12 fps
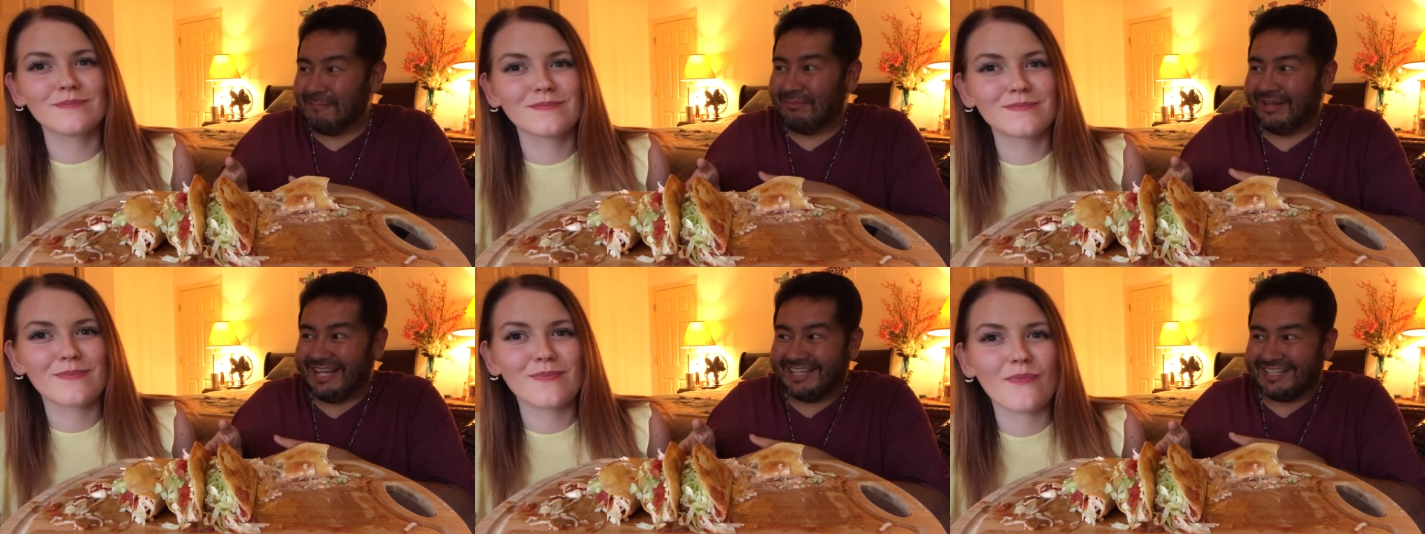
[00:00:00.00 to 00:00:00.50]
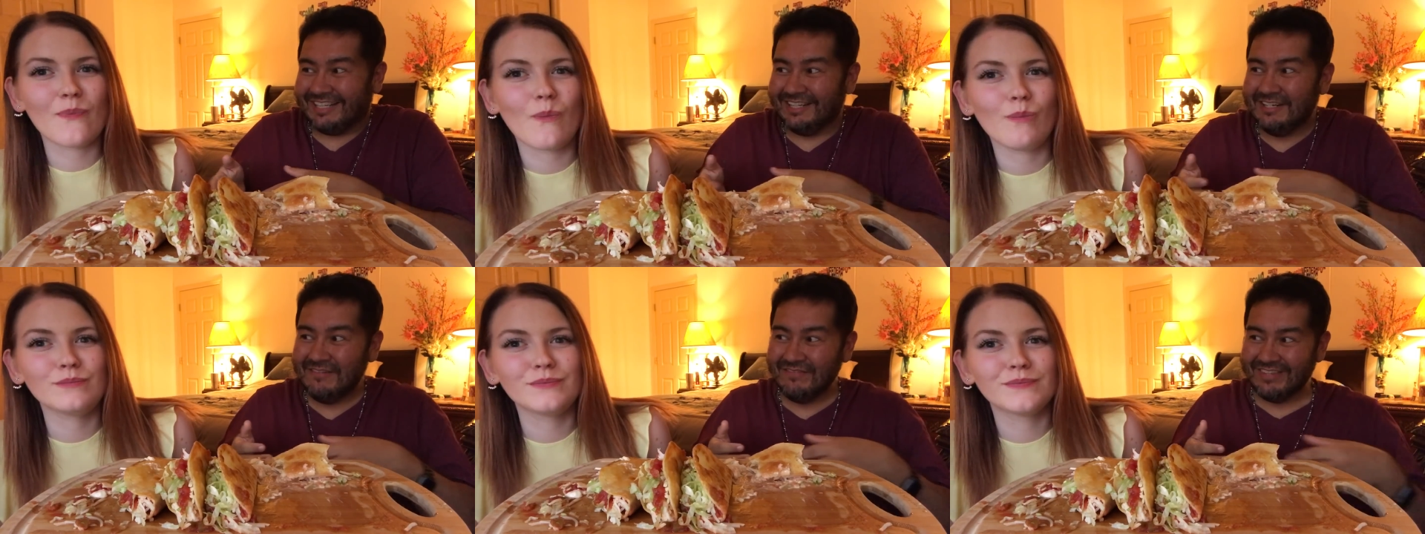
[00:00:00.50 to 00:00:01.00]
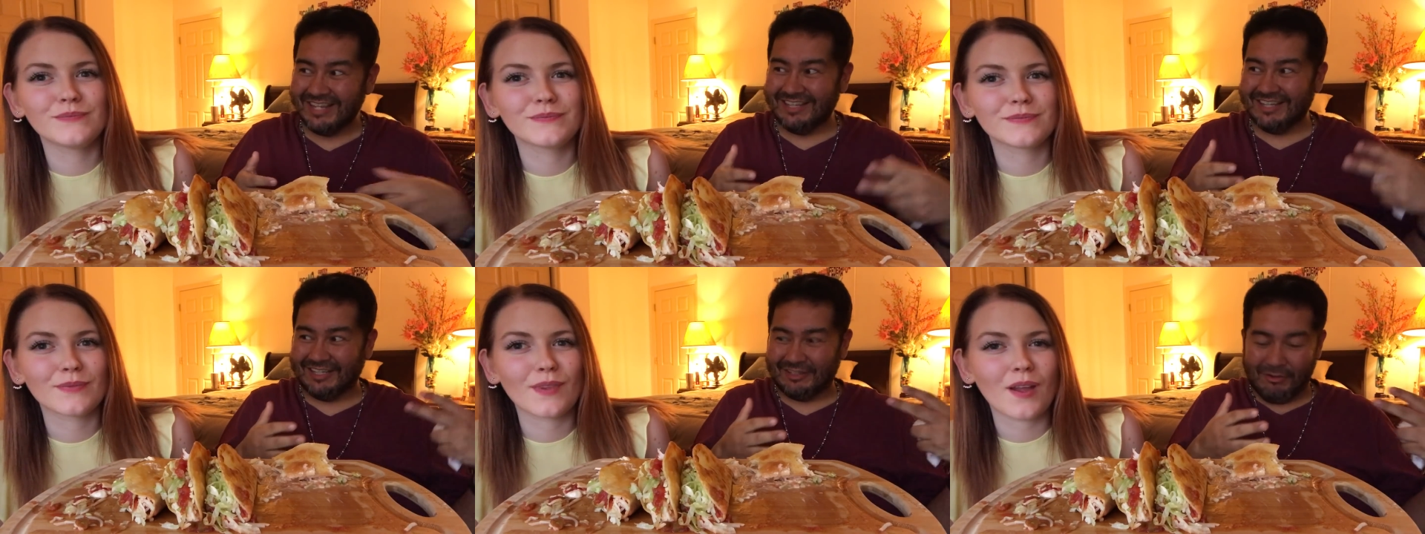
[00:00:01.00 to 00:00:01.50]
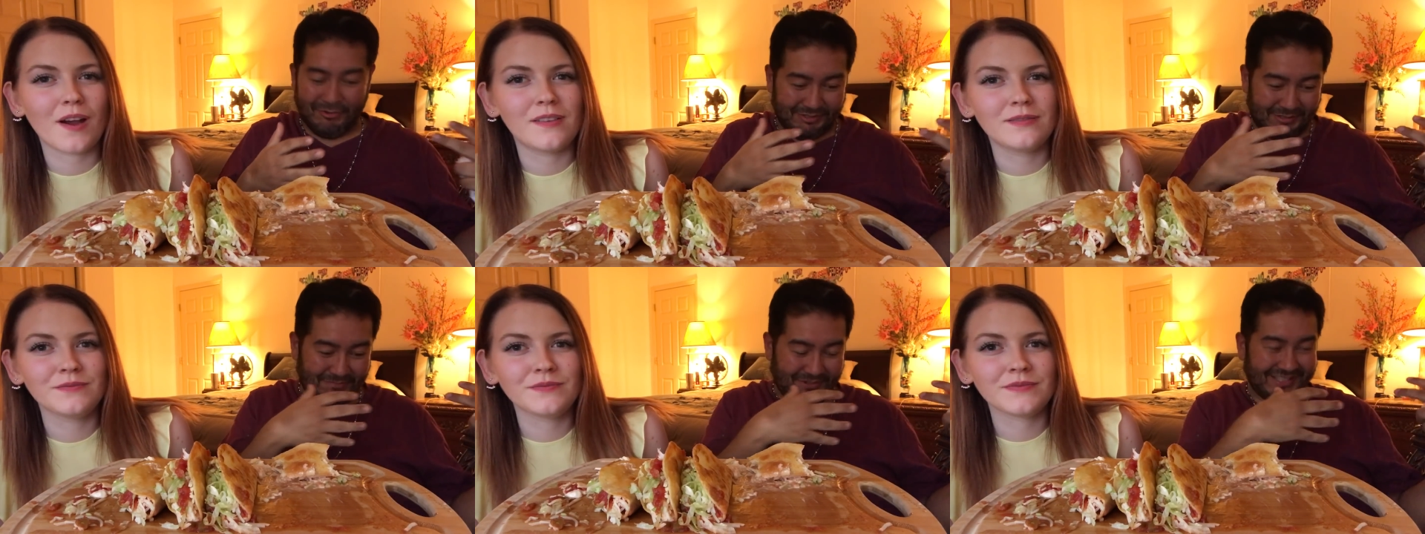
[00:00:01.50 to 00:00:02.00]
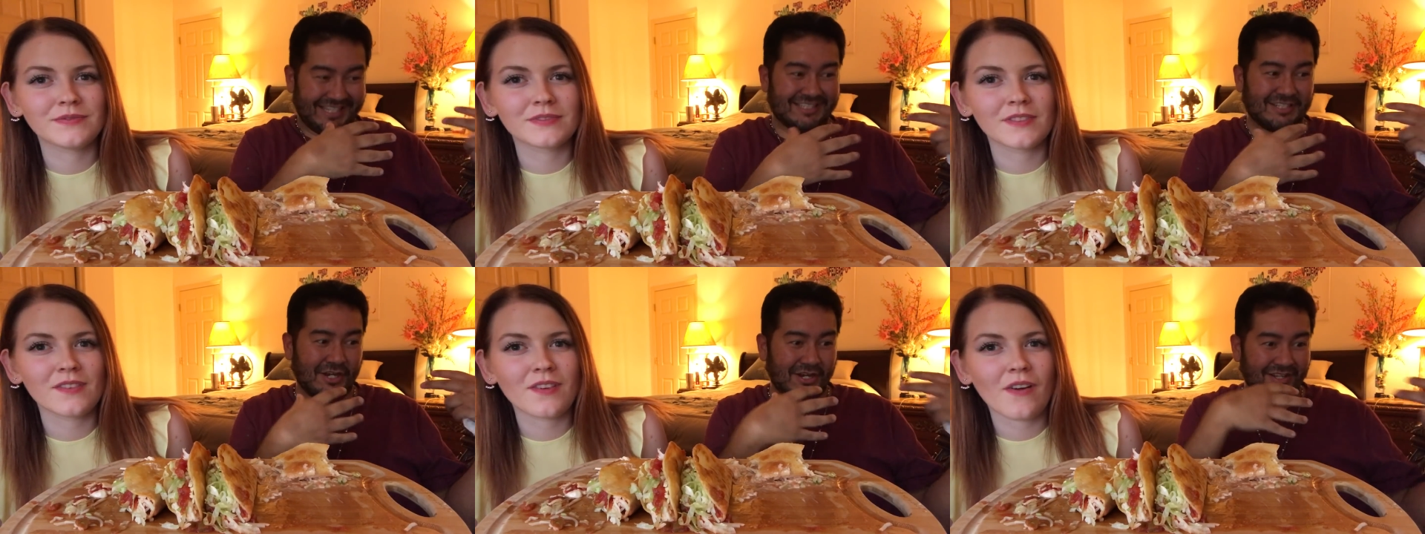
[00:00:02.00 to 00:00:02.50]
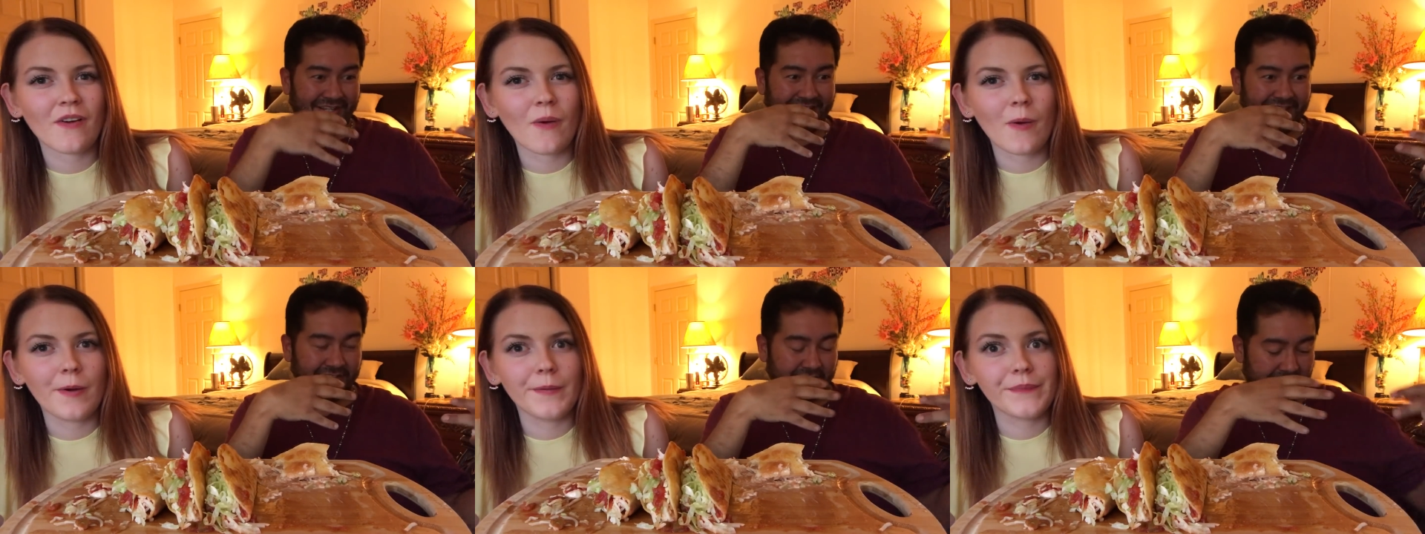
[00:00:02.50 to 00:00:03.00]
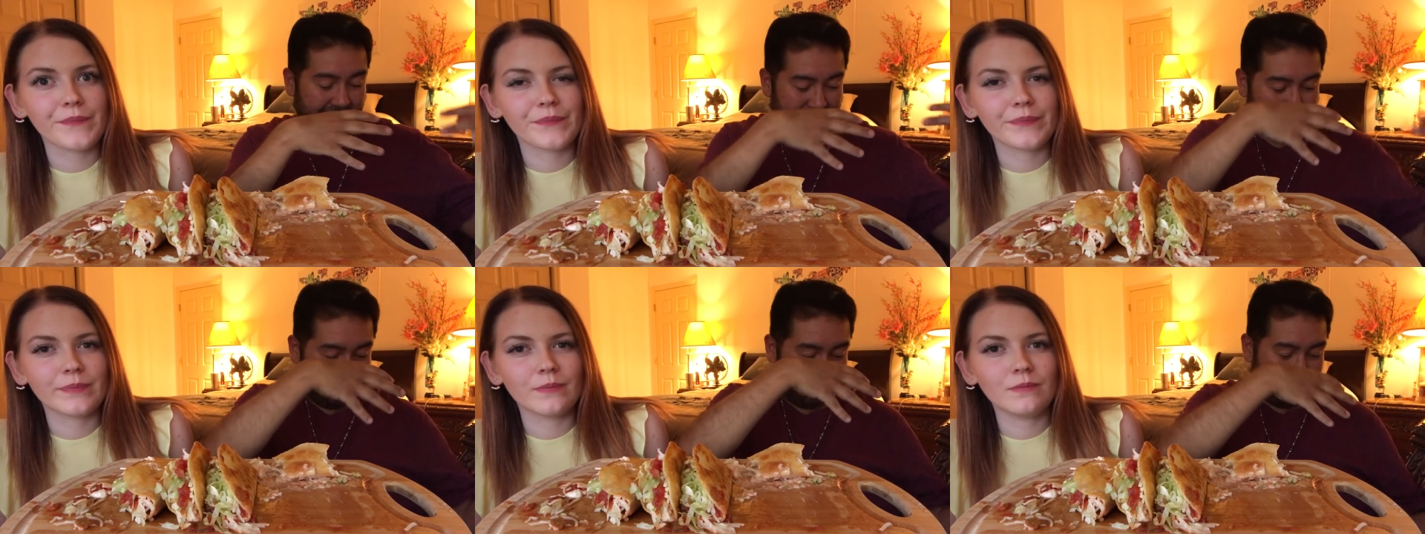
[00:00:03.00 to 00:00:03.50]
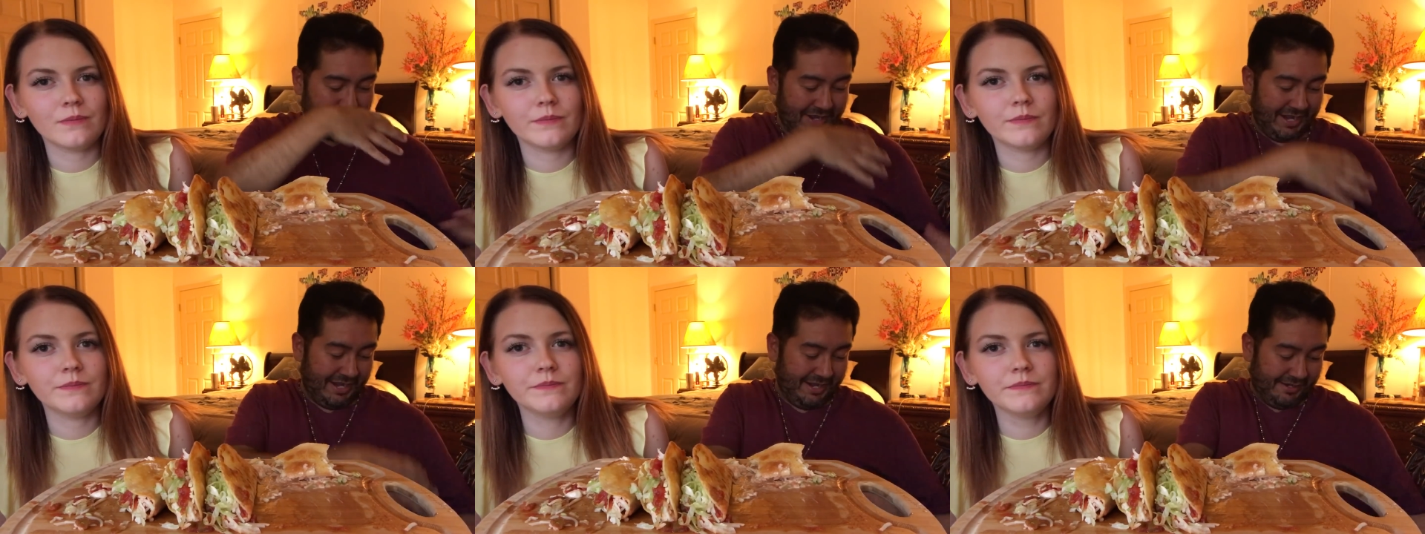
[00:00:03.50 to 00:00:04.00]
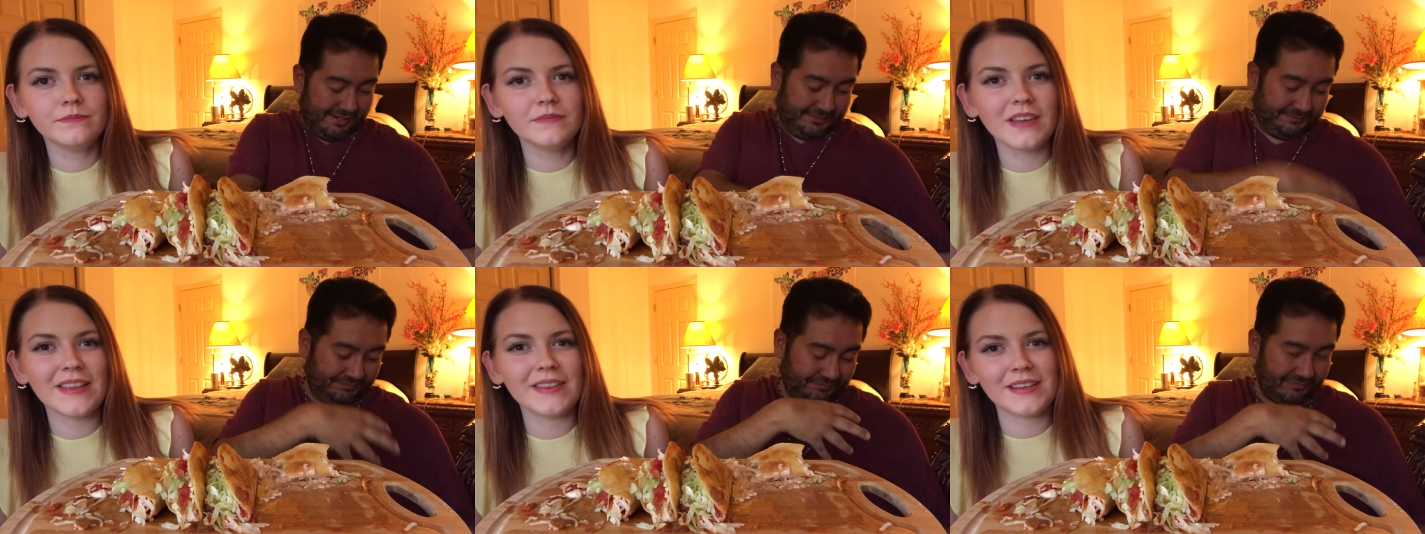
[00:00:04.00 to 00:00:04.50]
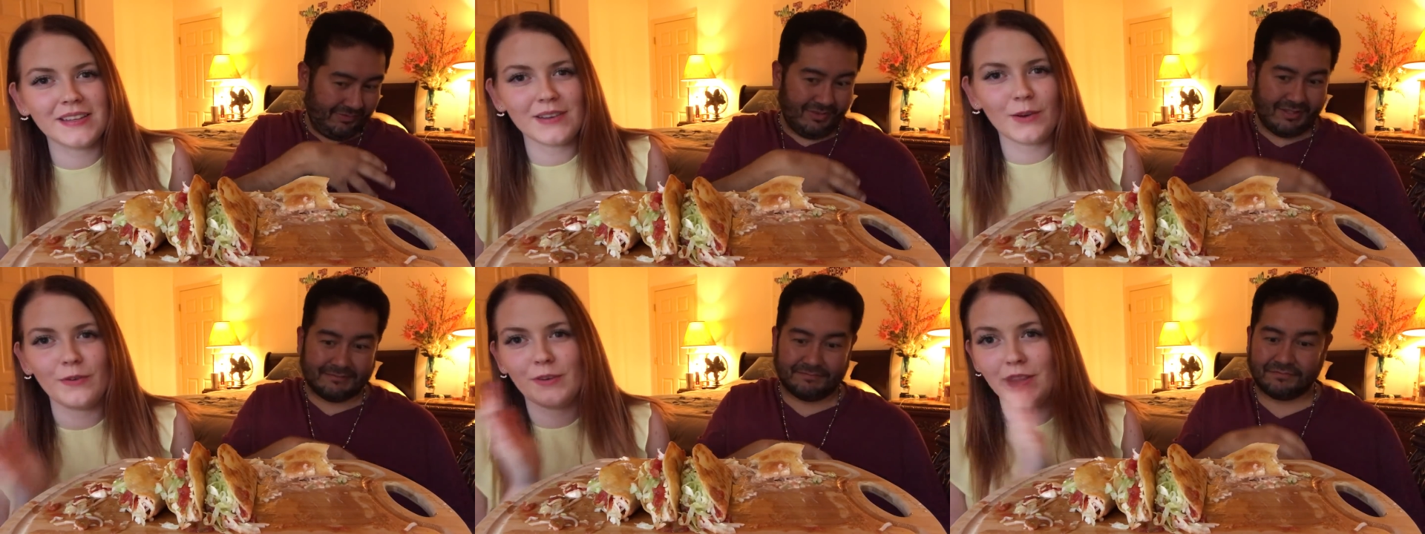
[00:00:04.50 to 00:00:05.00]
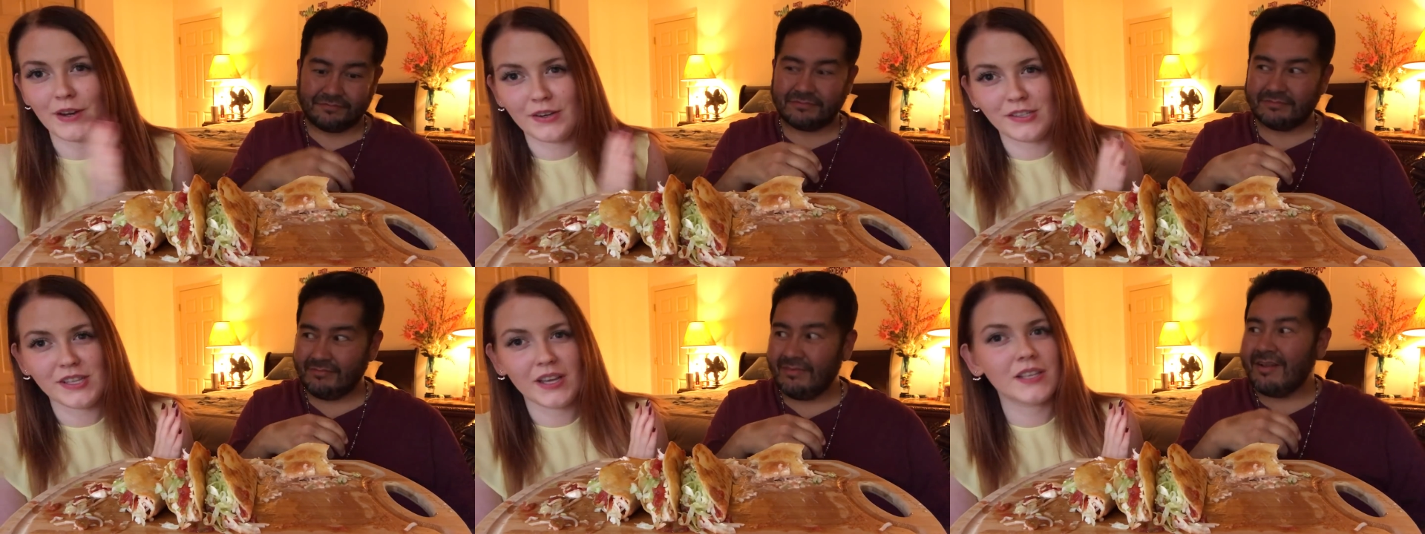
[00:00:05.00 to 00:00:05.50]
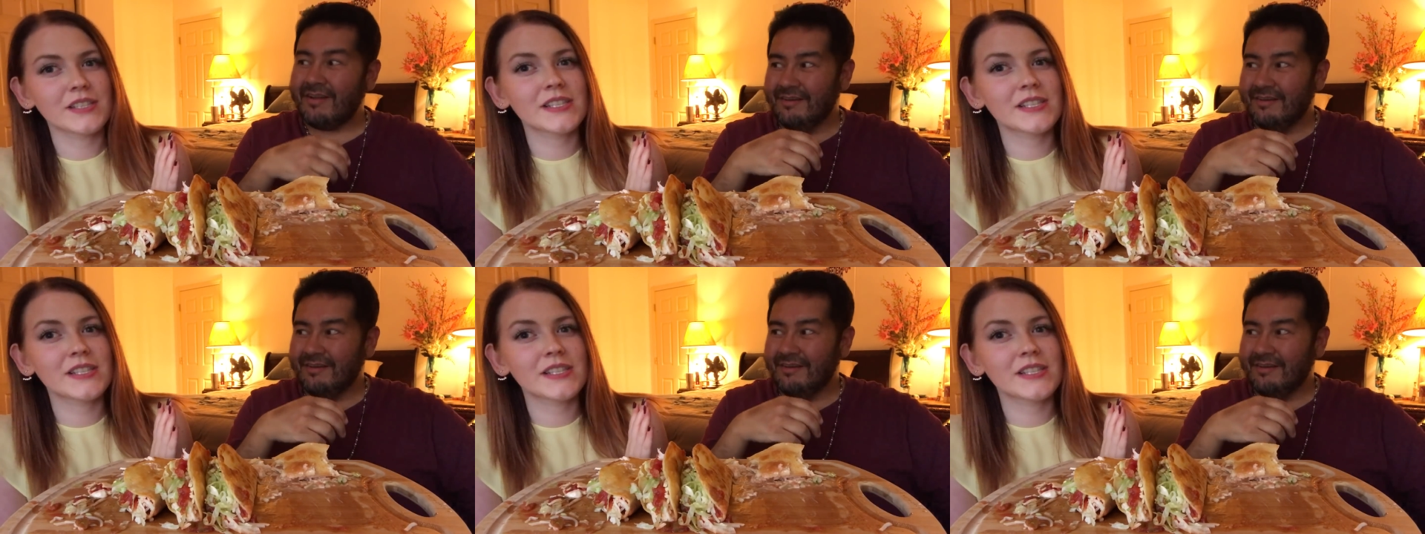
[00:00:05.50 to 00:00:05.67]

Speaker 1: blanket, and like the only part that's cuddling is like right here.
Speaker 2: And then over there is like.